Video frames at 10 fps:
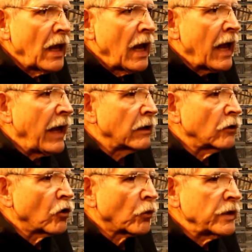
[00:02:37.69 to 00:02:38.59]
and a
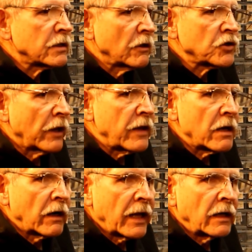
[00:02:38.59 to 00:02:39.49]
little research on the
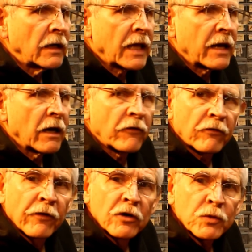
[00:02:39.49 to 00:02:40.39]
internet indicated other
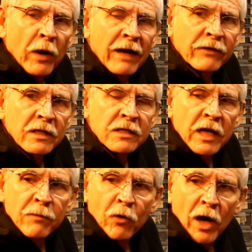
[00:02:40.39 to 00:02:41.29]
folks were having the
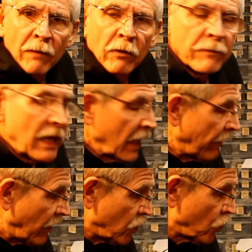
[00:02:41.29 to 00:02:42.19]
same problem,
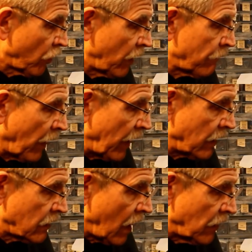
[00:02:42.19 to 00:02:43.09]
and they cured it by
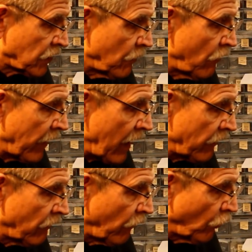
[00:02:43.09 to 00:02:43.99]
smoothing
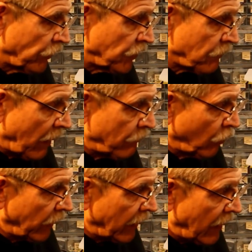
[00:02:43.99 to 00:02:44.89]
out the voltage by
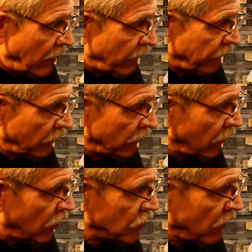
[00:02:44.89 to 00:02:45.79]
putting a fairly
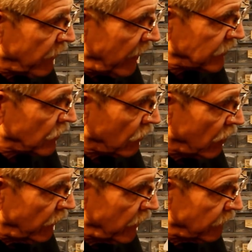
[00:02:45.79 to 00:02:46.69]
large capacitor
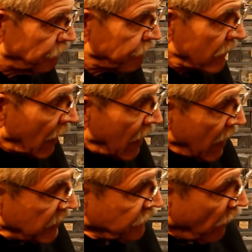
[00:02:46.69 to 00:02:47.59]
on there.
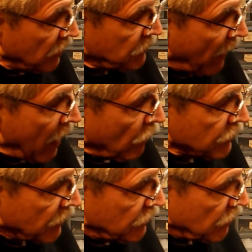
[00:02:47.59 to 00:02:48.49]
As far as power
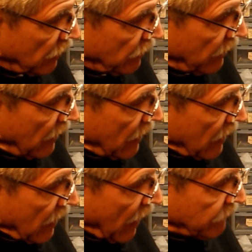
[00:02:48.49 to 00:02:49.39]
is concerned,
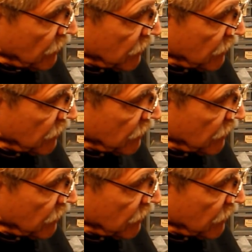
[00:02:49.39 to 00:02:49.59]
I'm just